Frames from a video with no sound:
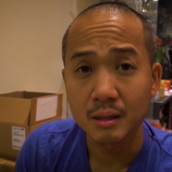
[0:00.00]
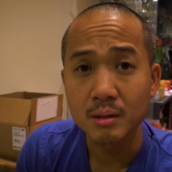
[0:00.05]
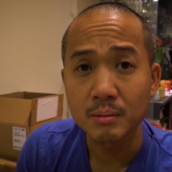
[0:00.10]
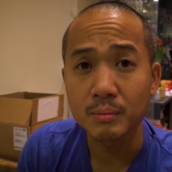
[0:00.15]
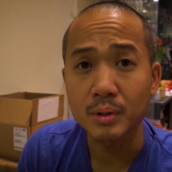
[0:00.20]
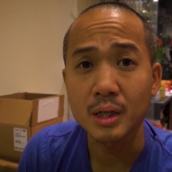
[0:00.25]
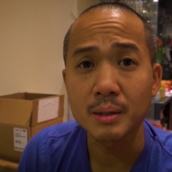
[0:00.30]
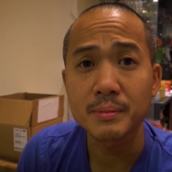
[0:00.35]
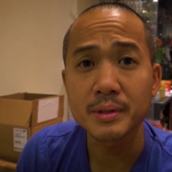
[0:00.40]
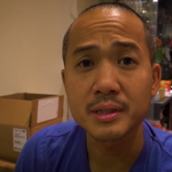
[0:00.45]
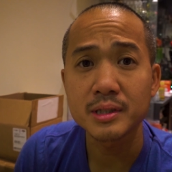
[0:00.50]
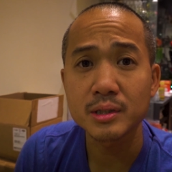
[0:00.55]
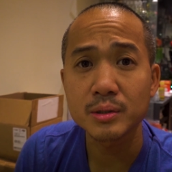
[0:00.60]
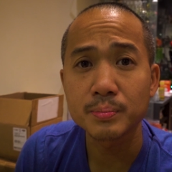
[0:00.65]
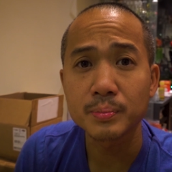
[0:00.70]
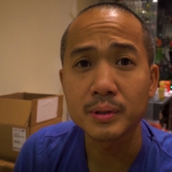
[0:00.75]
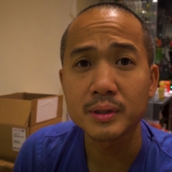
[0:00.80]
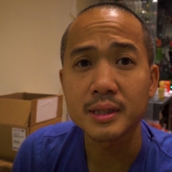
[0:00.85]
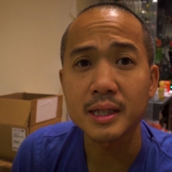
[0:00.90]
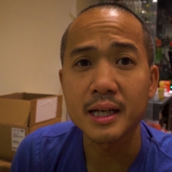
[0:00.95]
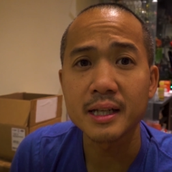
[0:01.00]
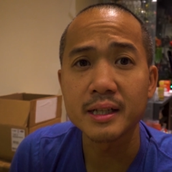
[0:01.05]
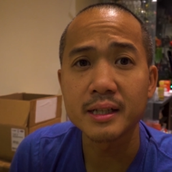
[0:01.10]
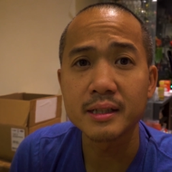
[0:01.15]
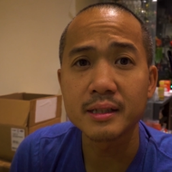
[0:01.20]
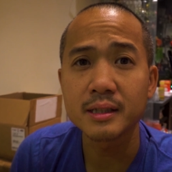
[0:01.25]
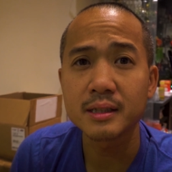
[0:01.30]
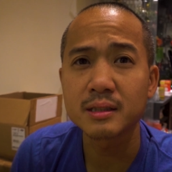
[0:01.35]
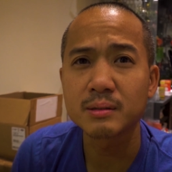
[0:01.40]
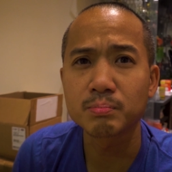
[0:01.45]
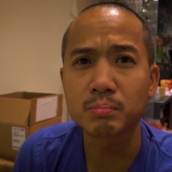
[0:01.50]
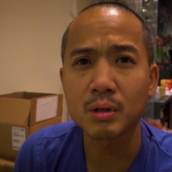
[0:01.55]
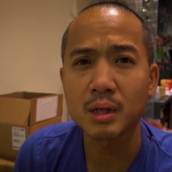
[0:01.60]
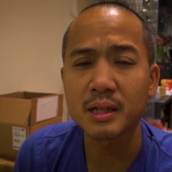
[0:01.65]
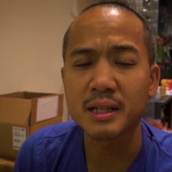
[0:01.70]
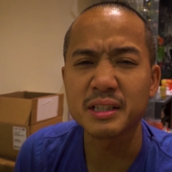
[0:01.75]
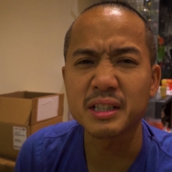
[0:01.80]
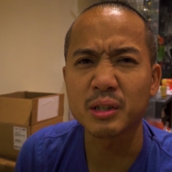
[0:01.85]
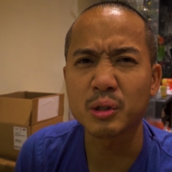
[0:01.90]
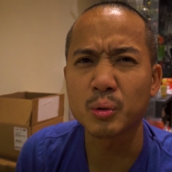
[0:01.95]
probably just put that in.
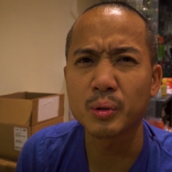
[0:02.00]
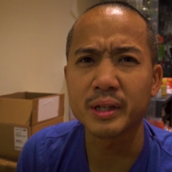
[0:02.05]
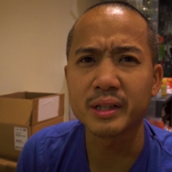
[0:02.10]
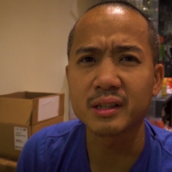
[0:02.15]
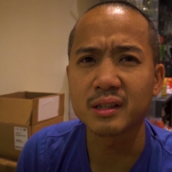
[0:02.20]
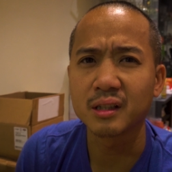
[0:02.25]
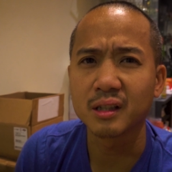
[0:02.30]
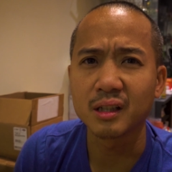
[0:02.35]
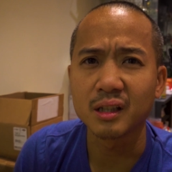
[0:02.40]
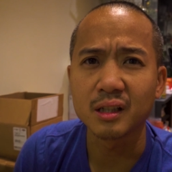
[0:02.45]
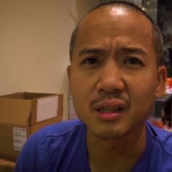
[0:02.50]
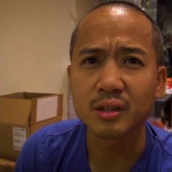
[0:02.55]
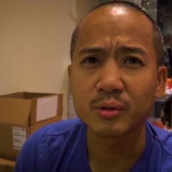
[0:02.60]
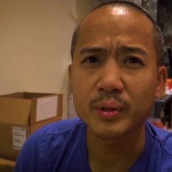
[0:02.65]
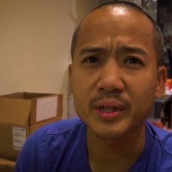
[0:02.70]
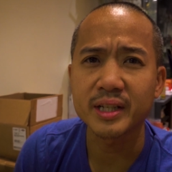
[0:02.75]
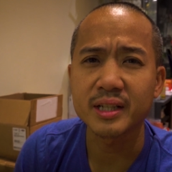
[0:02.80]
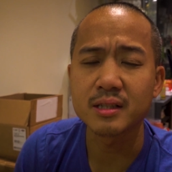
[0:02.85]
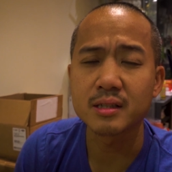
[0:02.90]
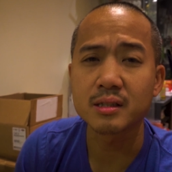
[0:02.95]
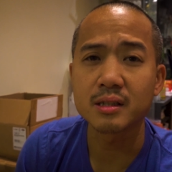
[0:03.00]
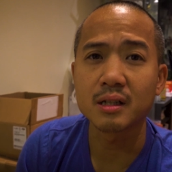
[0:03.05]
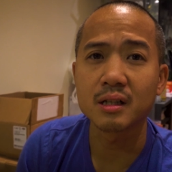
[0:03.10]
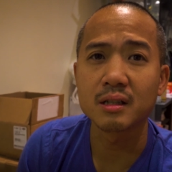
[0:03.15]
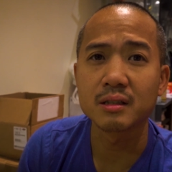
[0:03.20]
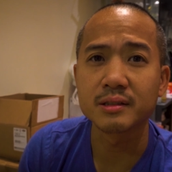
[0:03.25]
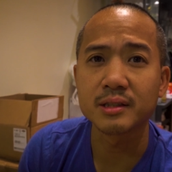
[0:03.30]
It's a quick install.